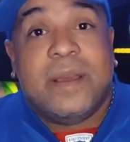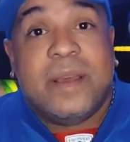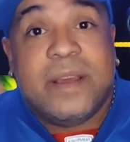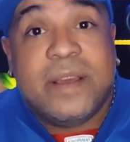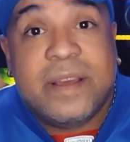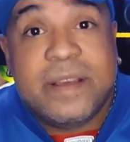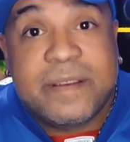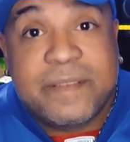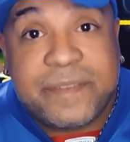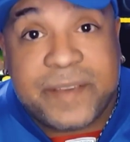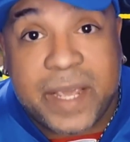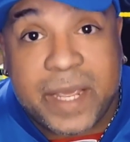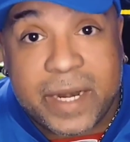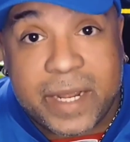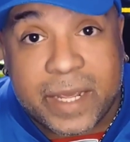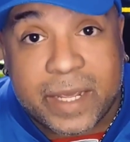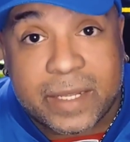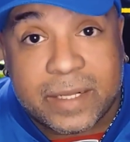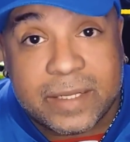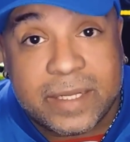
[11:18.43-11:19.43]

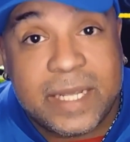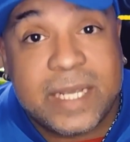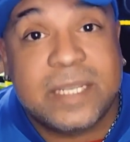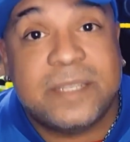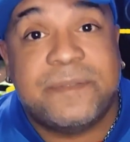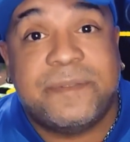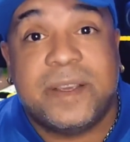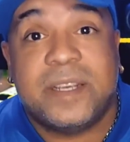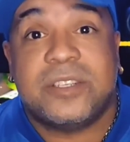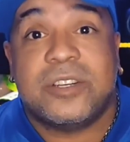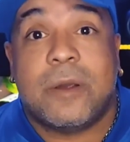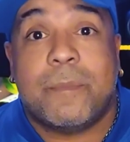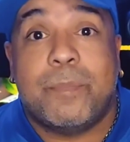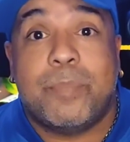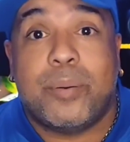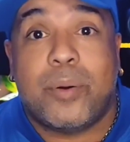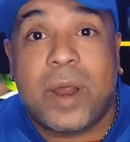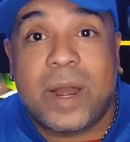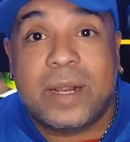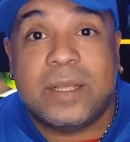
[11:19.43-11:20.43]
Feeding. These fish are
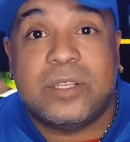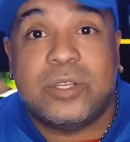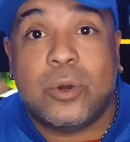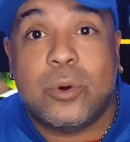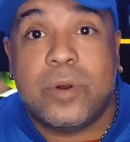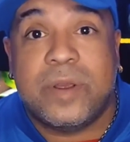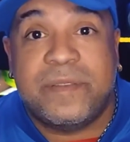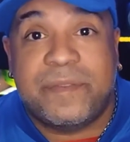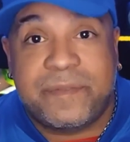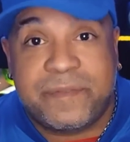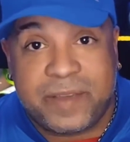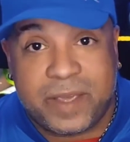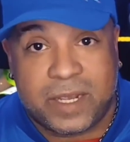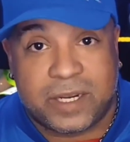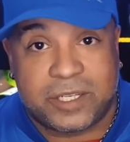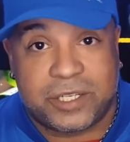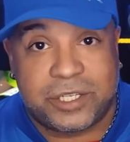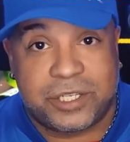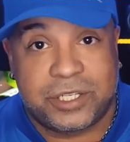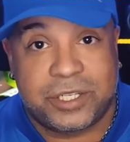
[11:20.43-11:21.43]
predatory
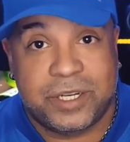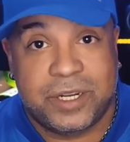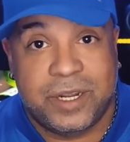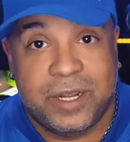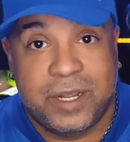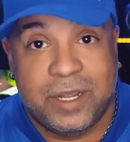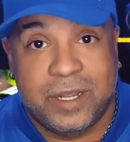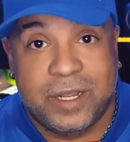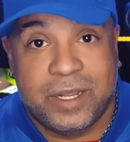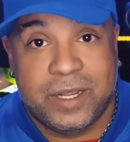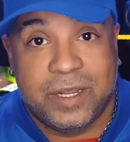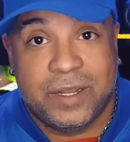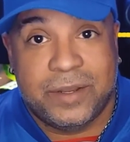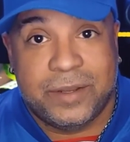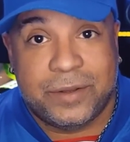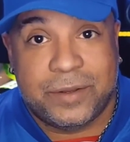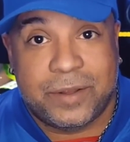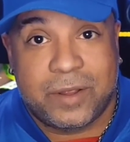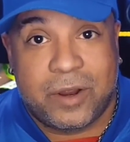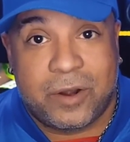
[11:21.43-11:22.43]
fish,
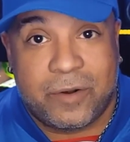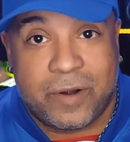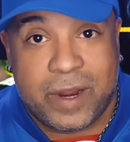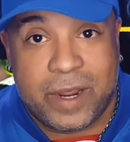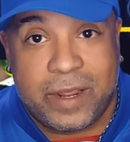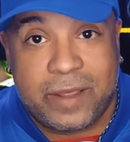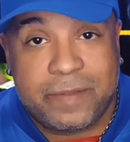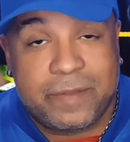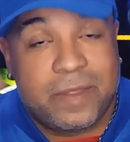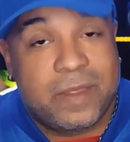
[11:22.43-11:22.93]
all right?